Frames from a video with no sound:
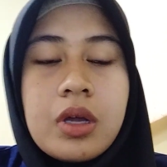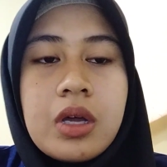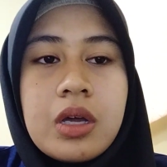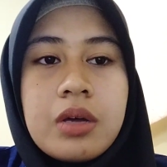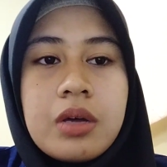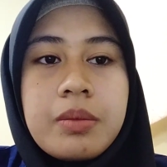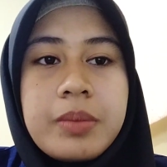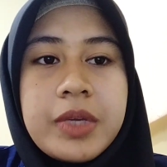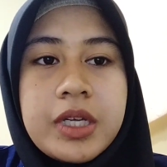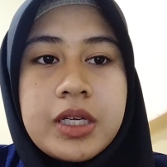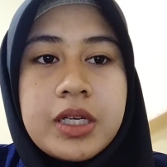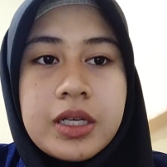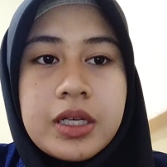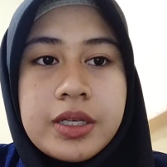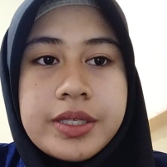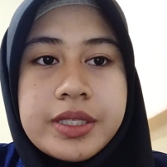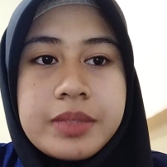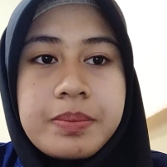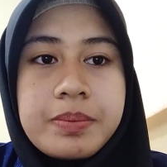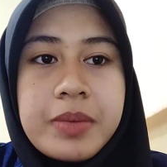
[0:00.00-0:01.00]
because
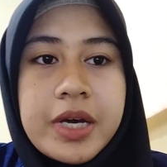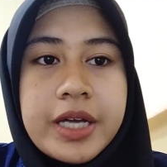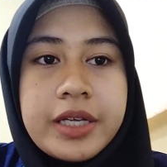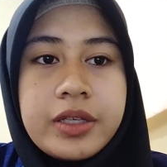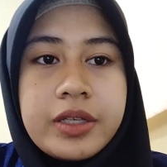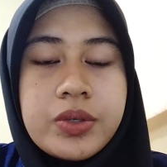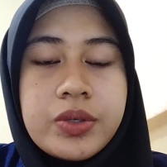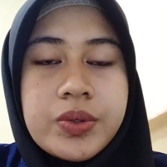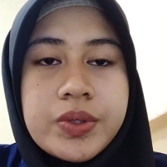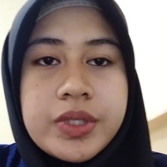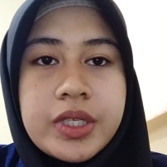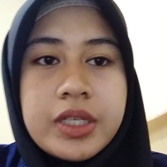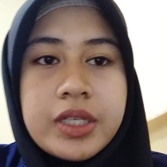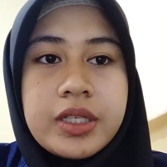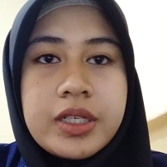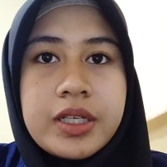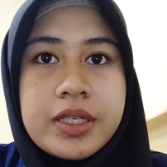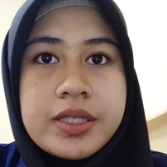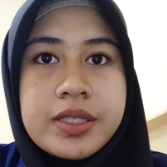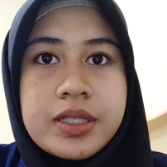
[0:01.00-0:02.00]
by using
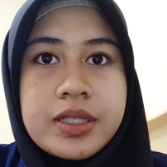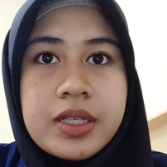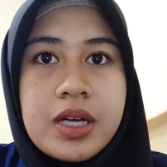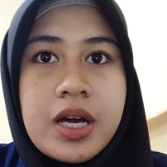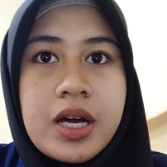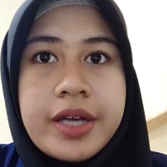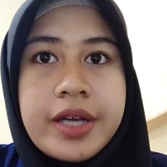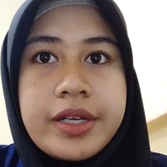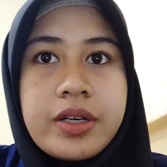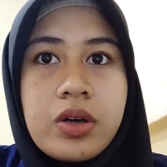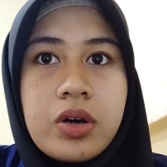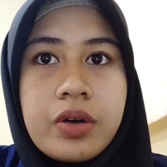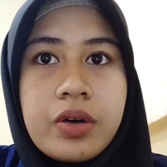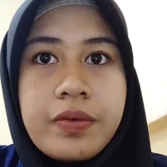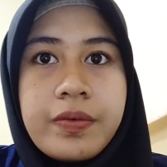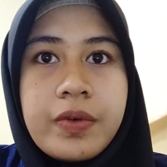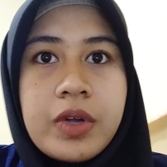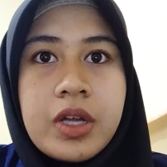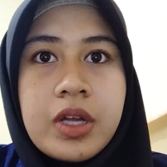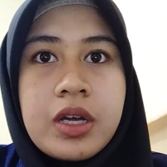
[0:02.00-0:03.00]
this kind of
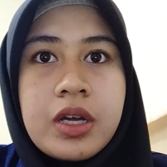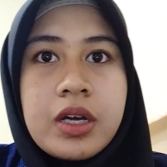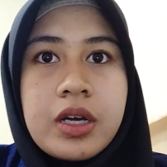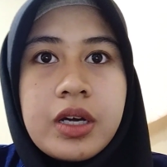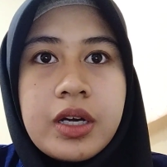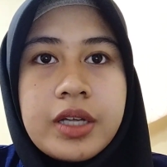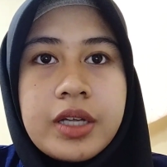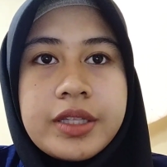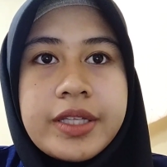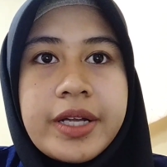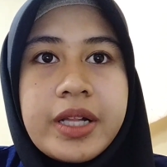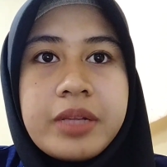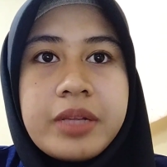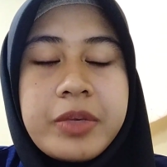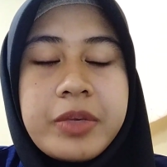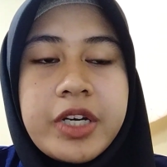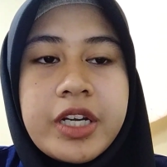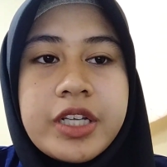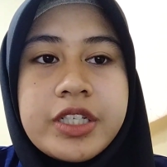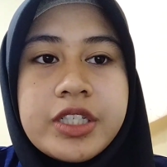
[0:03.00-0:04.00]
talent
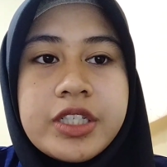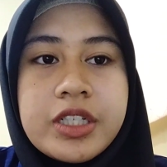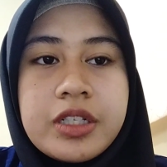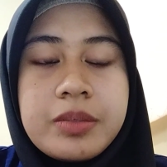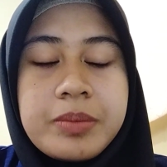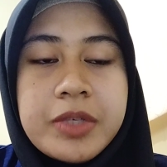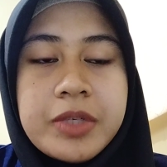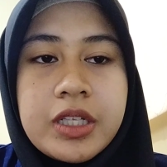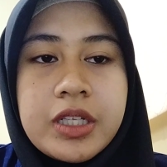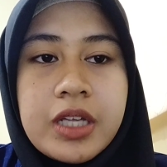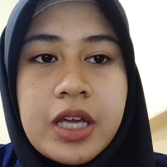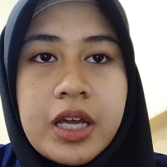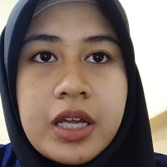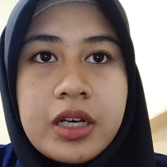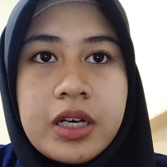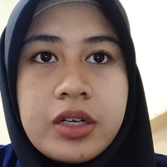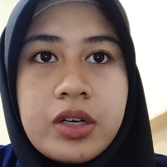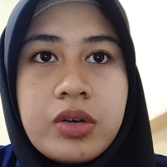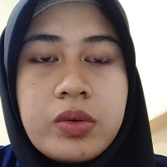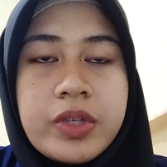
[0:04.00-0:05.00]
management and
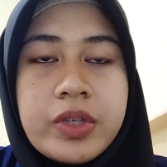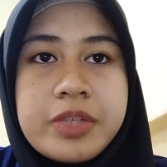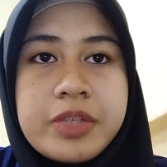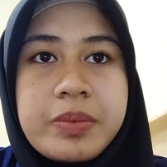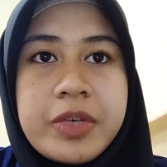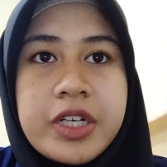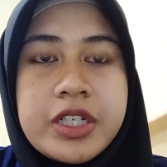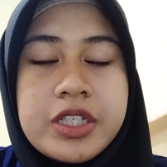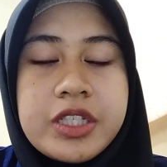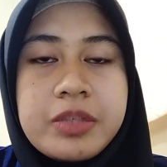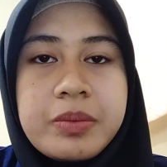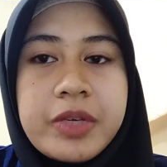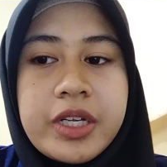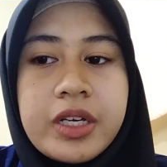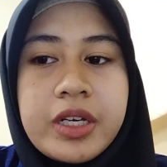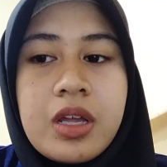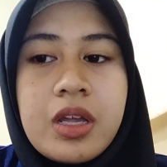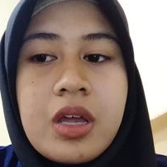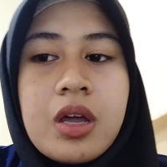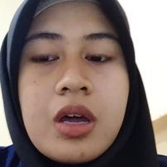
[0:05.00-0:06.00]
knowledge management,
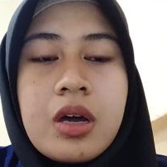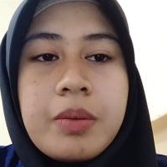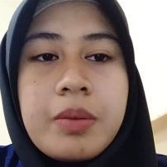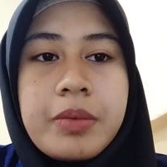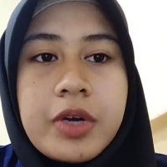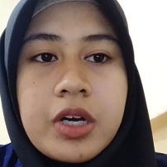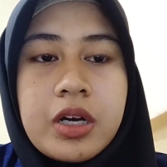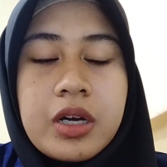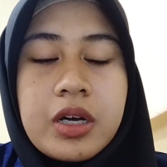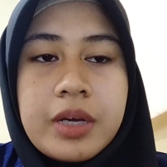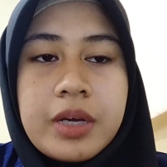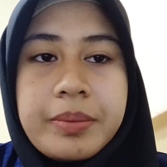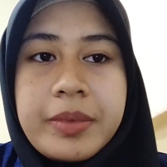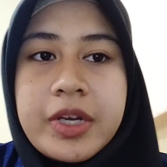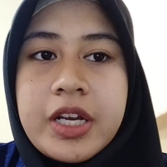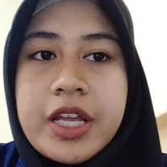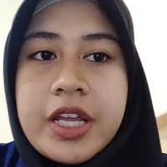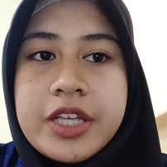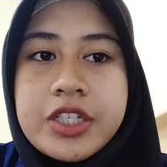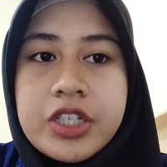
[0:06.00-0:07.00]
a
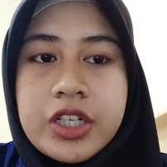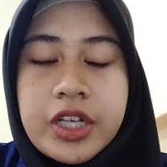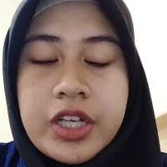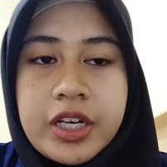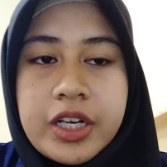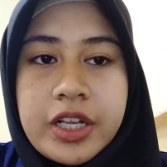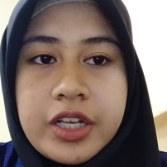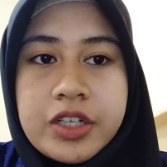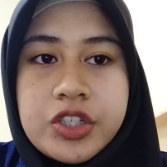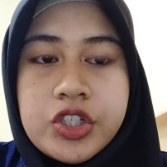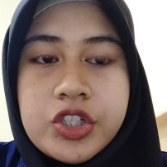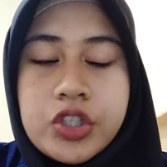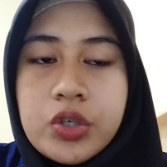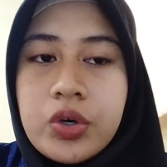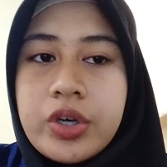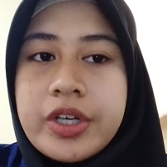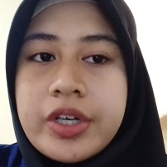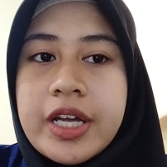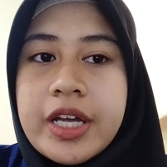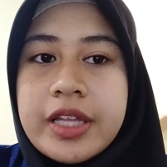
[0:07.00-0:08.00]
manager can ensure
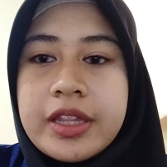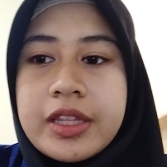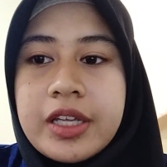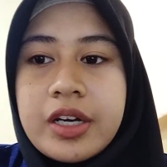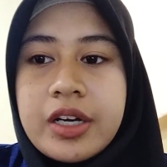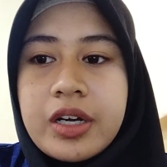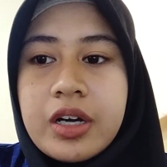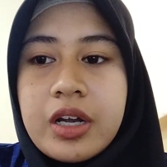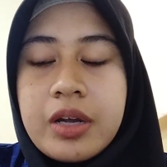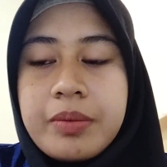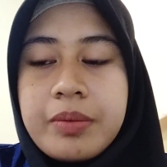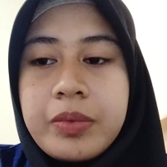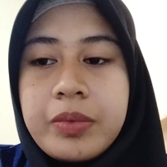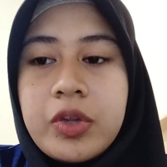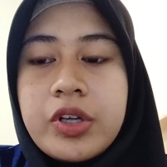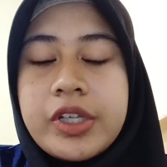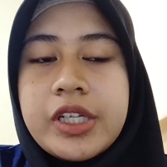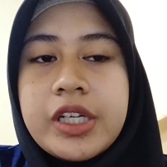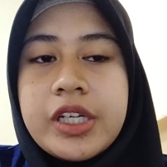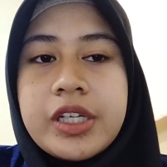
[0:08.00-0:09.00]
that
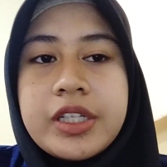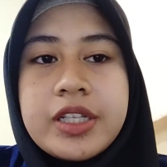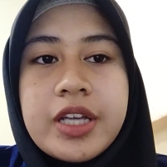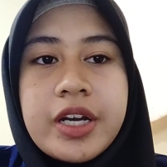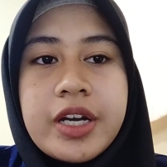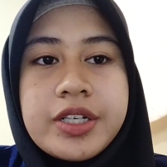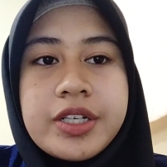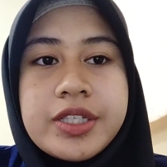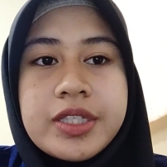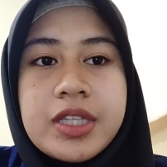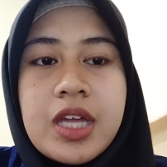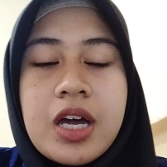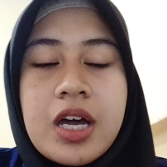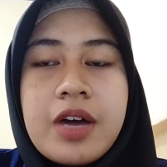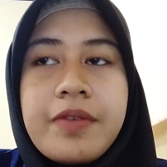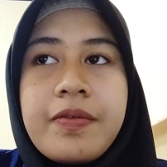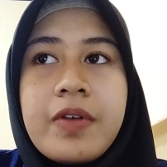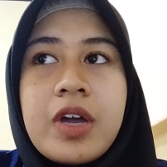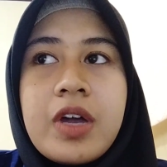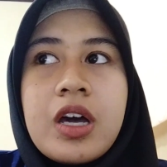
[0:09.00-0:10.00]
their staff
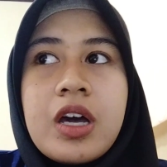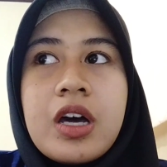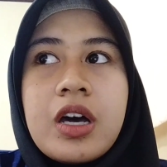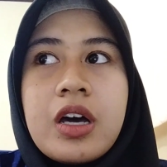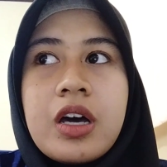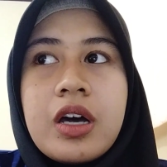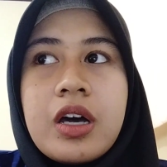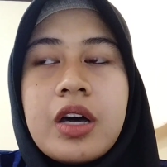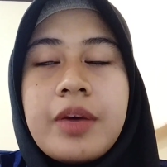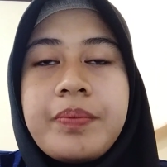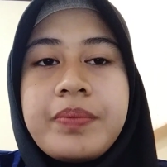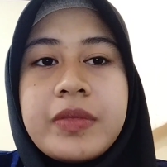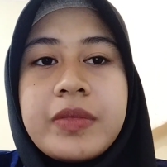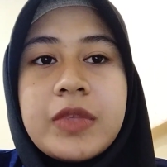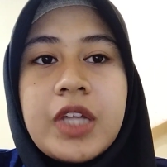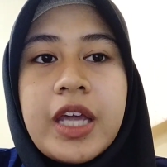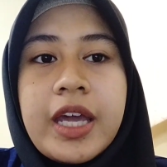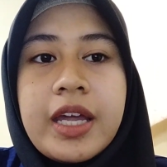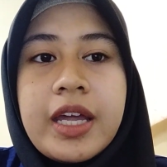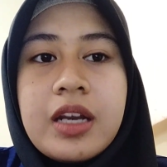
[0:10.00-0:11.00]

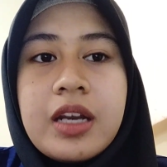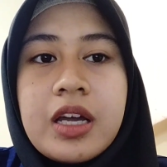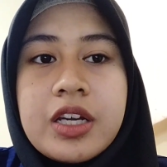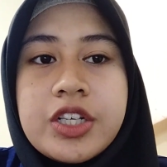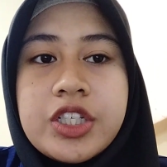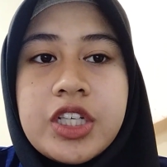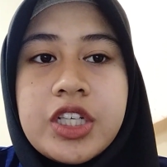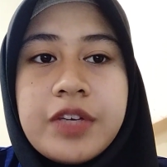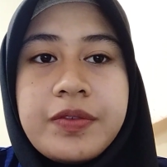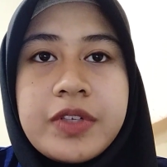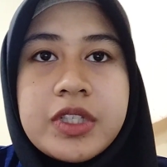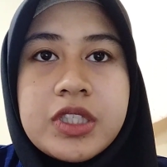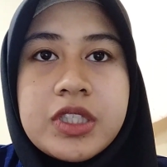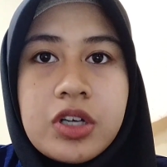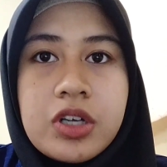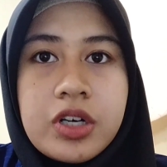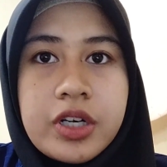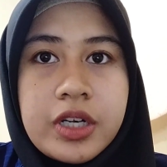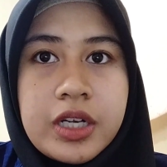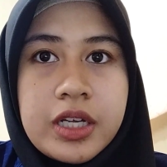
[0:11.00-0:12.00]
can achieve the
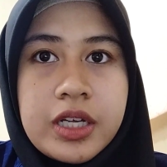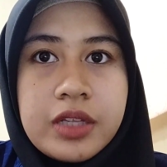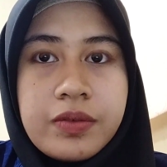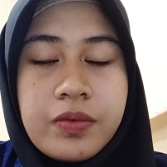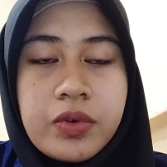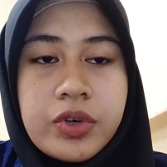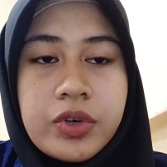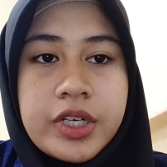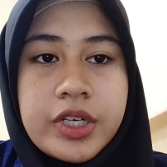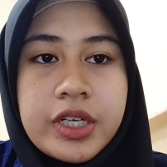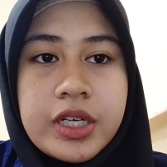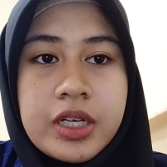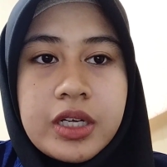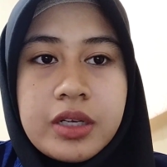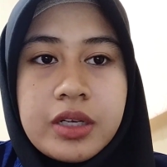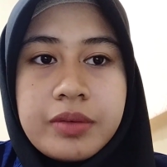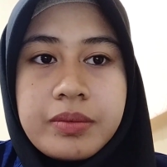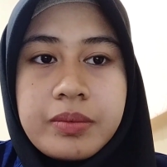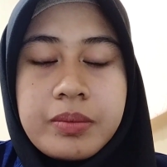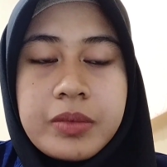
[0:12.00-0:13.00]
target for
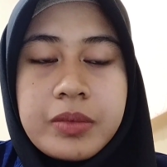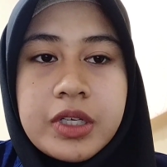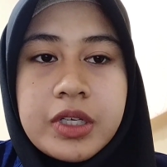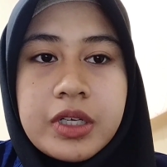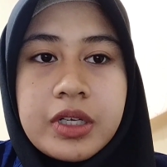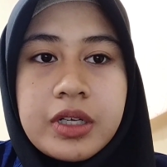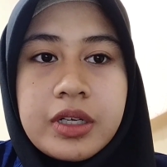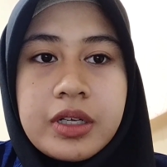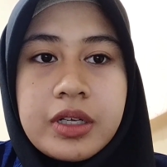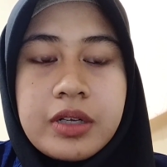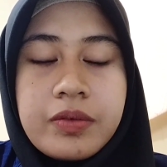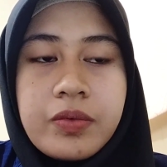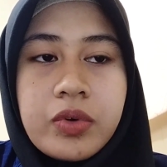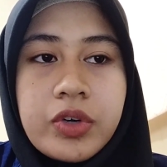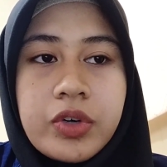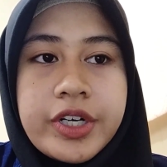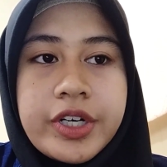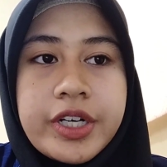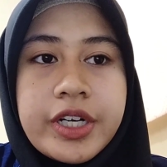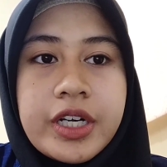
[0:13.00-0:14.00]

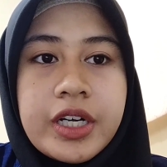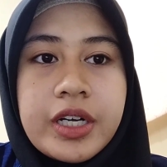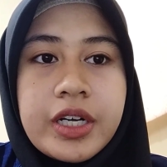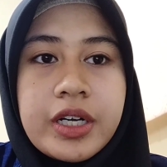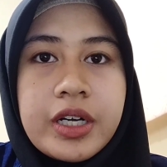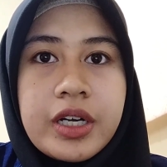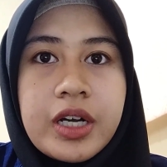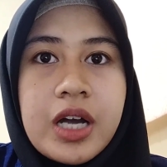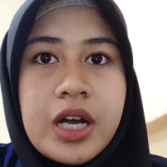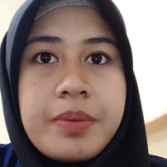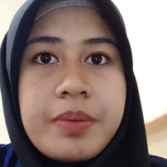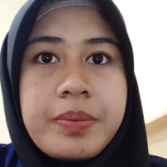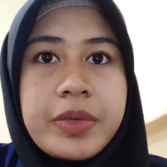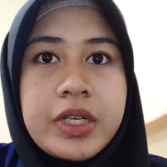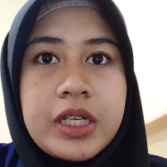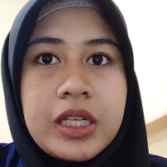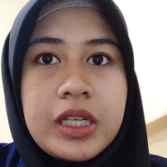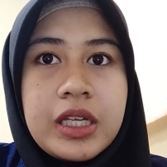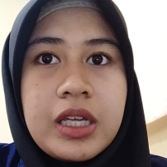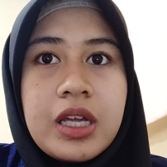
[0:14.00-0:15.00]
the
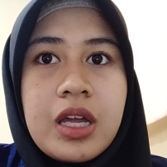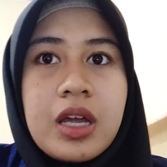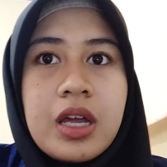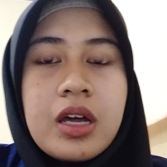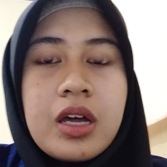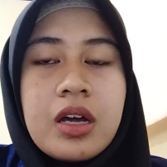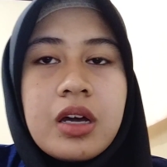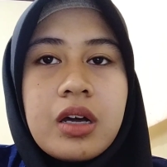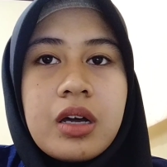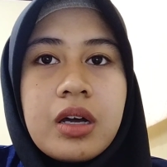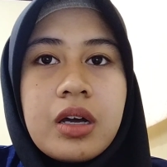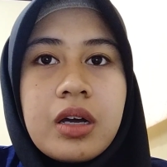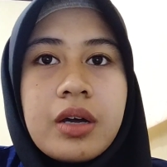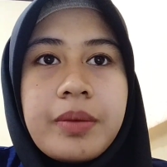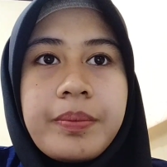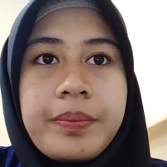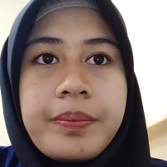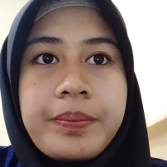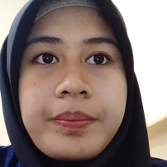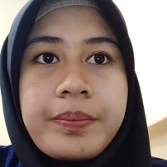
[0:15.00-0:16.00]
company,
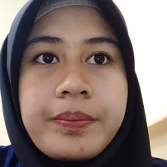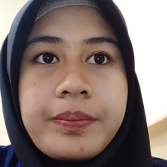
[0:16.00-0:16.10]
and